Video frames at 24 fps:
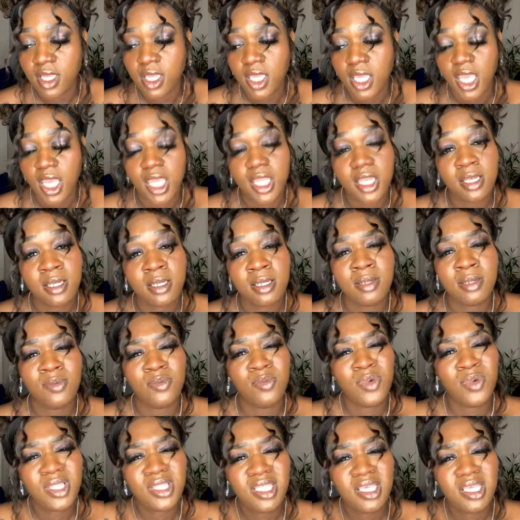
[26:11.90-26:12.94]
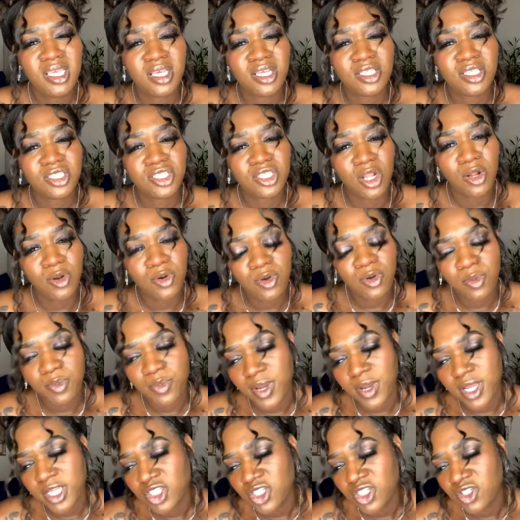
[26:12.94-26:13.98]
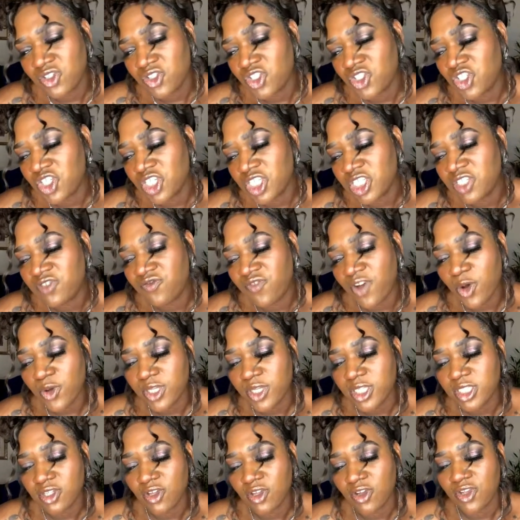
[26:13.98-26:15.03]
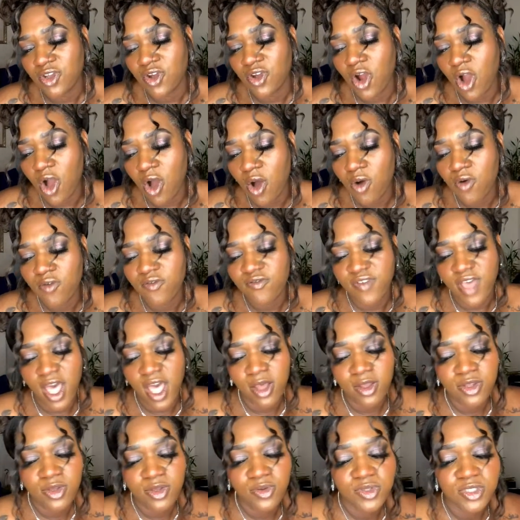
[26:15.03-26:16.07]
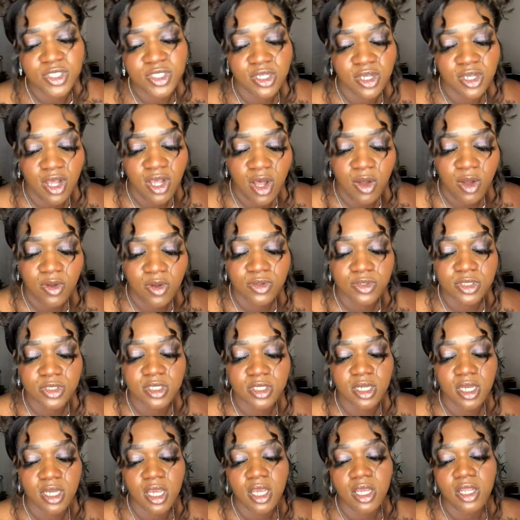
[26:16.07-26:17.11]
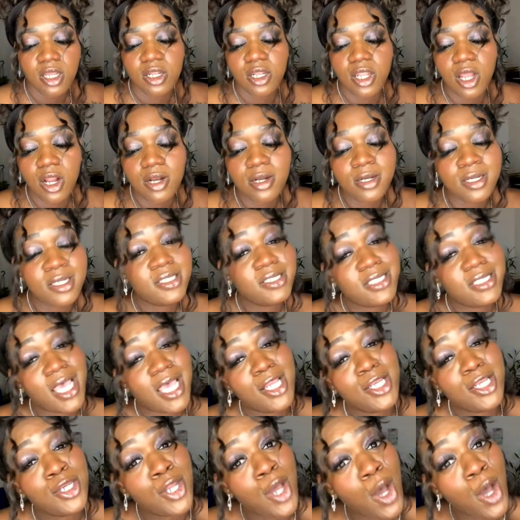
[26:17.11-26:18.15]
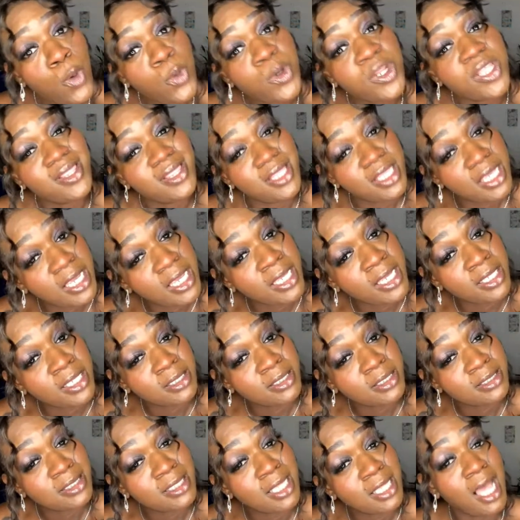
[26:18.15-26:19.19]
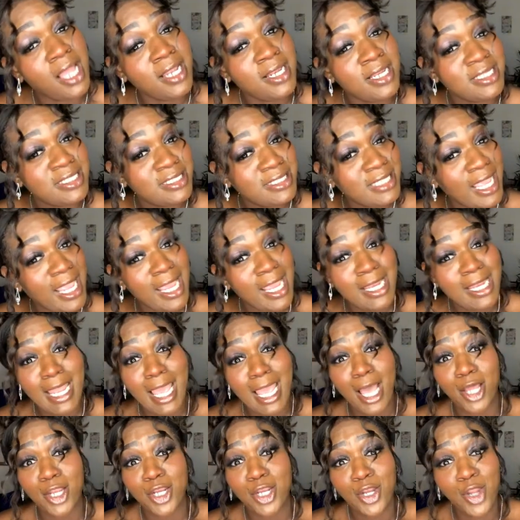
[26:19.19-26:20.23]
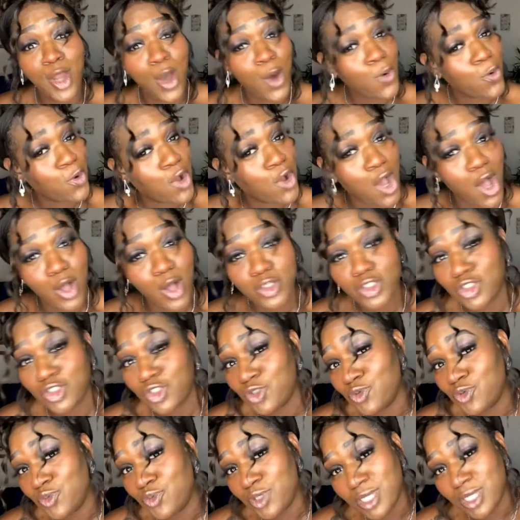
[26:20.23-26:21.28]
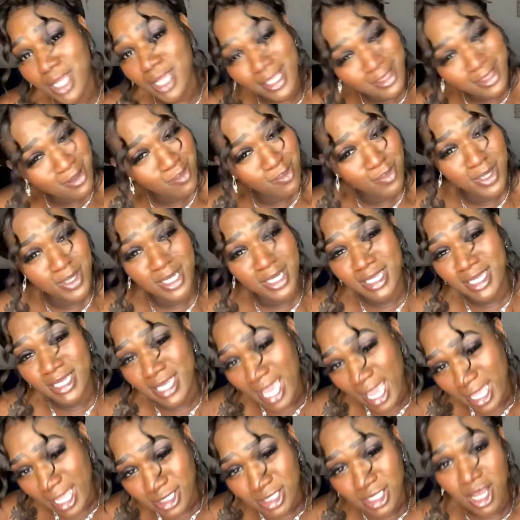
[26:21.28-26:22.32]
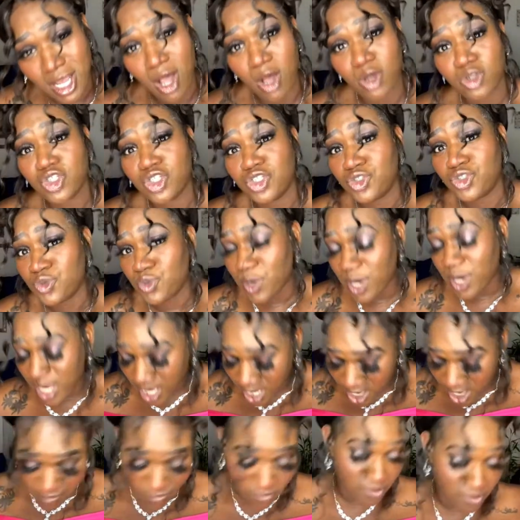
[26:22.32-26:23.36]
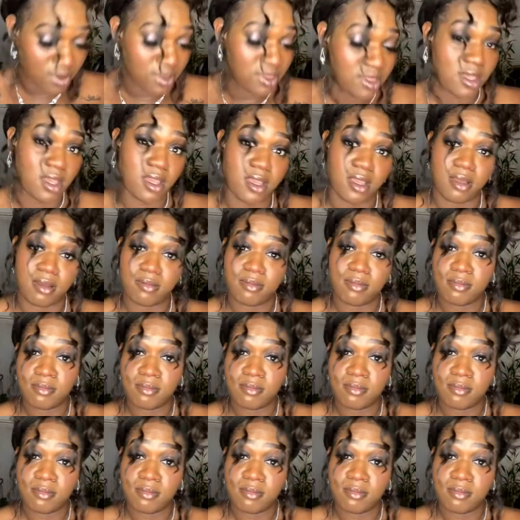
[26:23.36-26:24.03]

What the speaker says: And with the external pressures, just focus on your own values and goals. Learn to say no to things. Understand that a no costs you nothing, but a yes costs you everything.